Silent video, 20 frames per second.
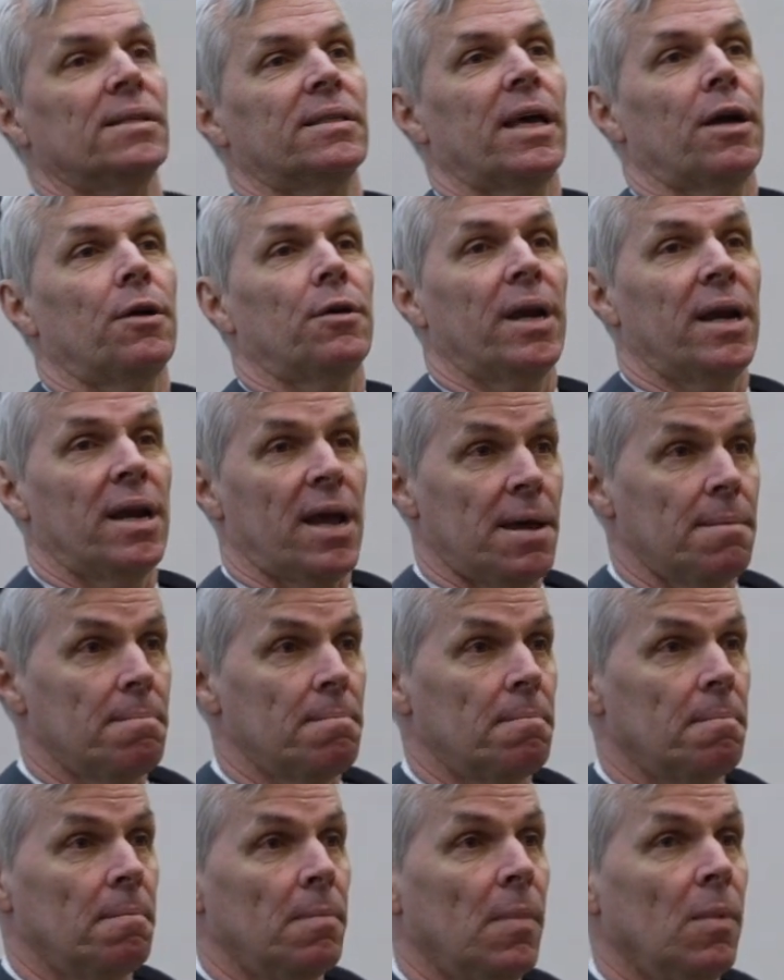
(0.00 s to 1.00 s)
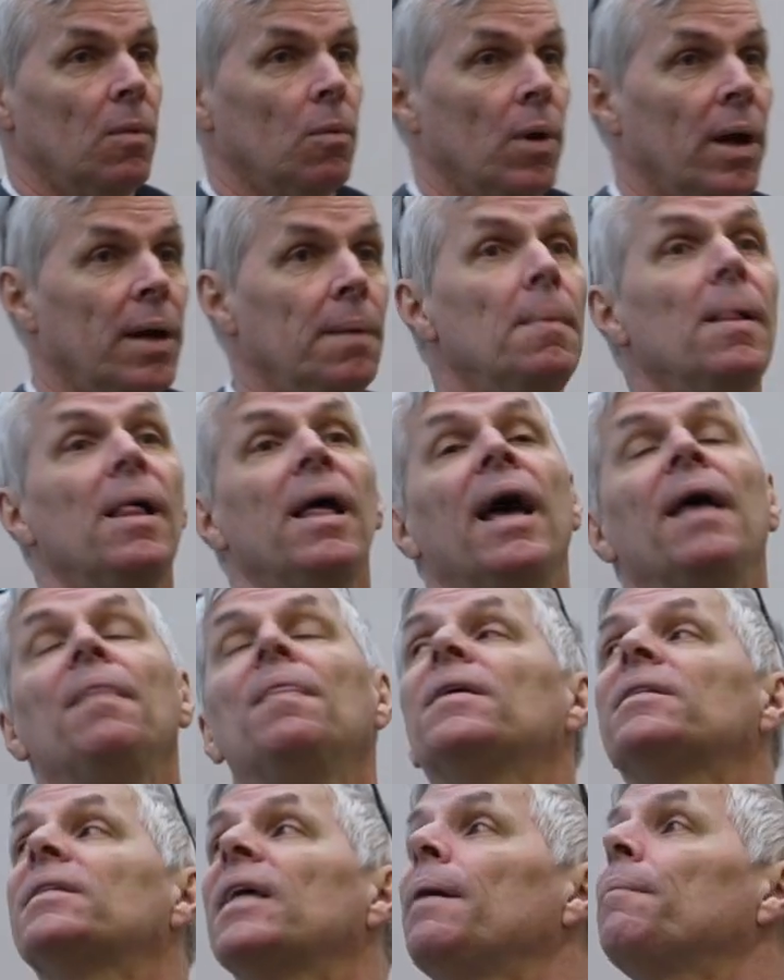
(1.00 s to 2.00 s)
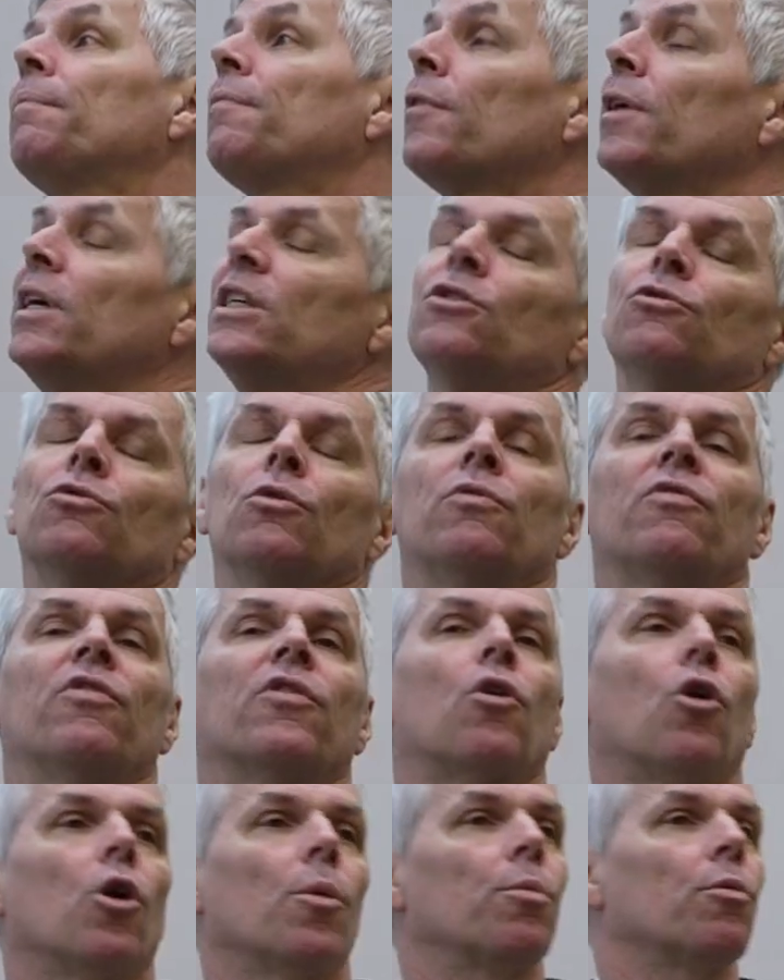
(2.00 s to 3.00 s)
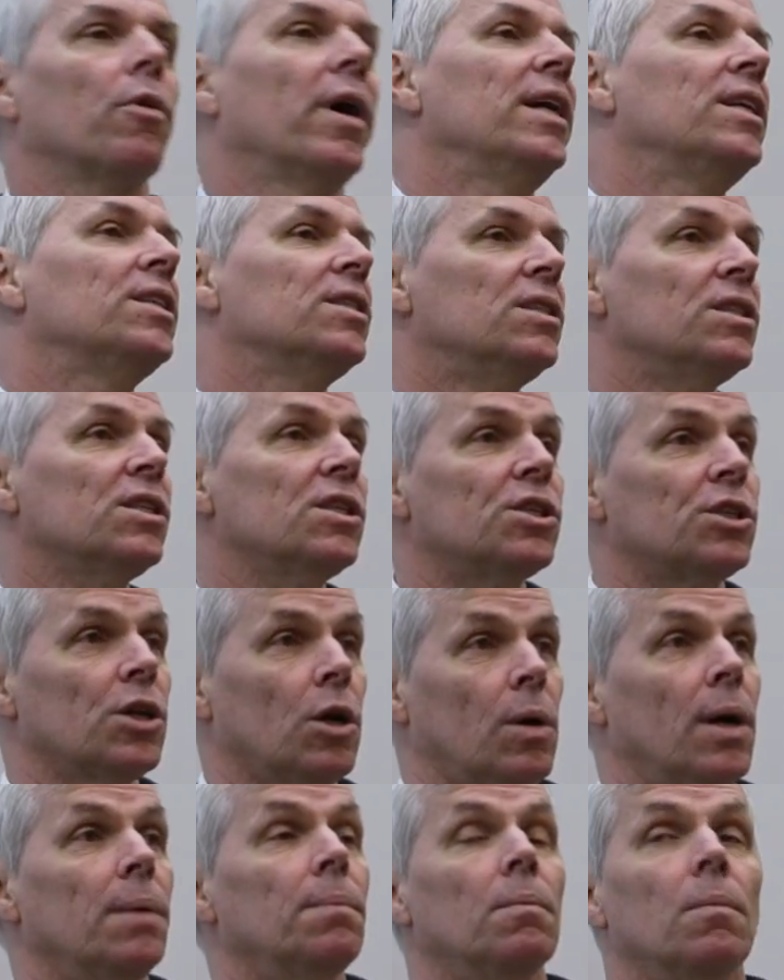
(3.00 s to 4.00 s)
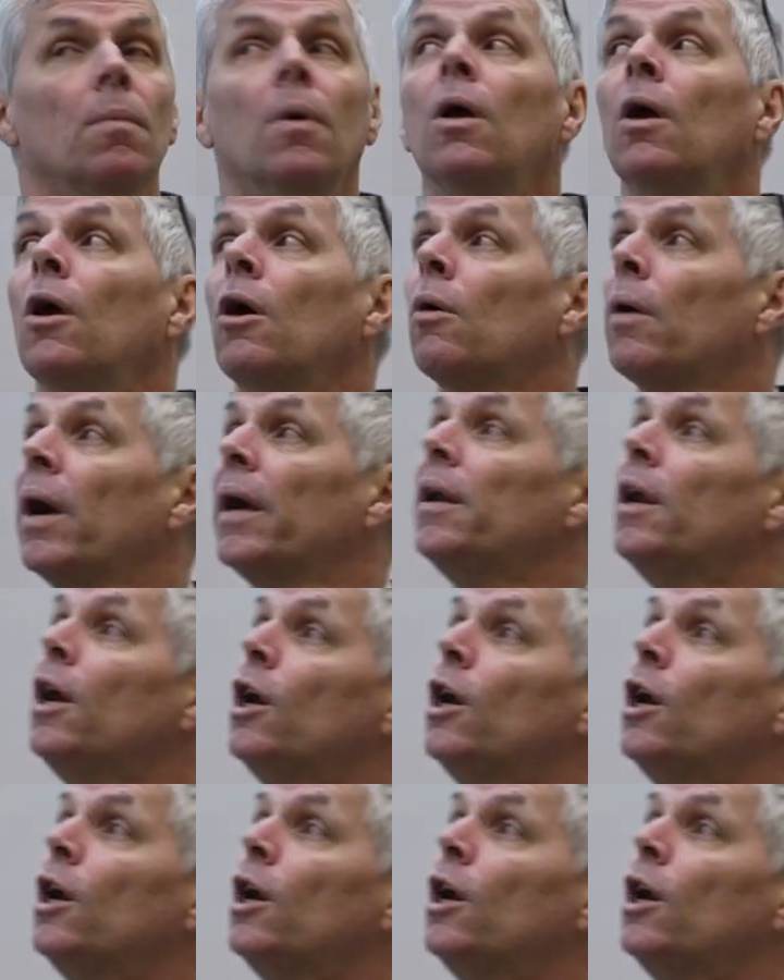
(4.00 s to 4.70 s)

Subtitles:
Saturday night, right? And the same thing is true for corporations and so on, right?